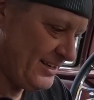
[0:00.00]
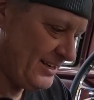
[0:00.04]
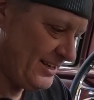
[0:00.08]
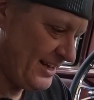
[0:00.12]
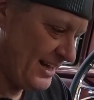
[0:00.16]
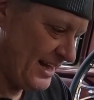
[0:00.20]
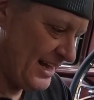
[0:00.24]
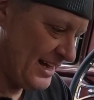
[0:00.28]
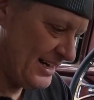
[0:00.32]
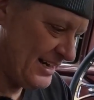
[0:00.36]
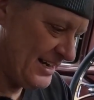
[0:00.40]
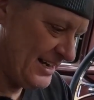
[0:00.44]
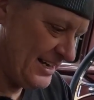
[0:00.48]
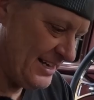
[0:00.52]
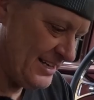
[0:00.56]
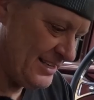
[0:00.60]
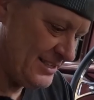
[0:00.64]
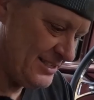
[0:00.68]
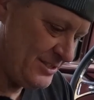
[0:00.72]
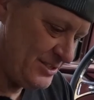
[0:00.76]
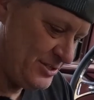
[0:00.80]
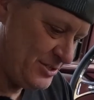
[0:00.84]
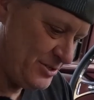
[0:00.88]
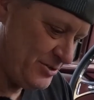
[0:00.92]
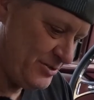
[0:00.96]
and
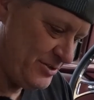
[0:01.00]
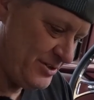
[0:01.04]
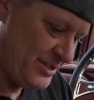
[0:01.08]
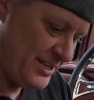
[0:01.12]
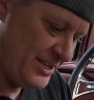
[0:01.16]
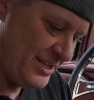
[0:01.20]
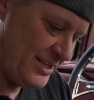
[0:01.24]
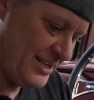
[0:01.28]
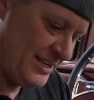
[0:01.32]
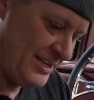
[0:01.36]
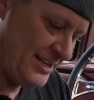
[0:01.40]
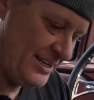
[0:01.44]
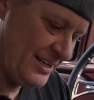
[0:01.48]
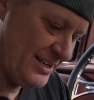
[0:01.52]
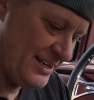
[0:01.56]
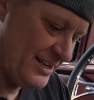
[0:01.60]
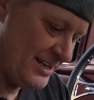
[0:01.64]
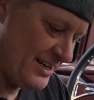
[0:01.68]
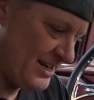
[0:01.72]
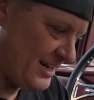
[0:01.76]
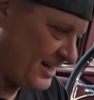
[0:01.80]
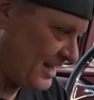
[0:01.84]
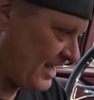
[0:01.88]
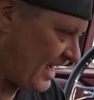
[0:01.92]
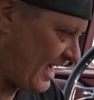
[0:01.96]
into the
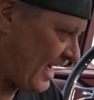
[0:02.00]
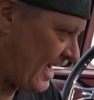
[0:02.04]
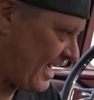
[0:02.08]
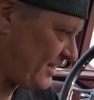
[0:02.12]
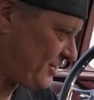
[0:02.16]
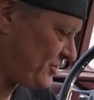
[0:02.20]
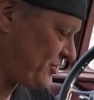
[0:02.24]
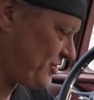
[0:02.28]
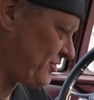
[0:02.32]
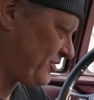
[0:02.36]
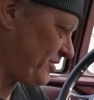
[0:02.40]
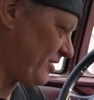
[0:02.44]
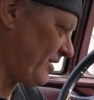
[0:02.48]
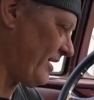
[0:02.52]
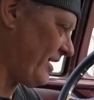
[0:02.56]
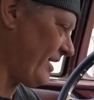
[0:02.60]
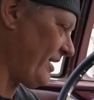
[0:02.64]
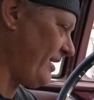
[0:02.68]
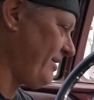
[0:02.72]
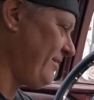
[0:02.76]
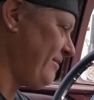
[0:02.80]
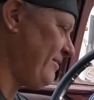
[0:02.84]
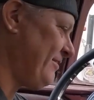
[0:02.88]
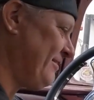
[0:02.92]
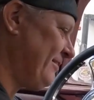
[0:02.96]
ashtray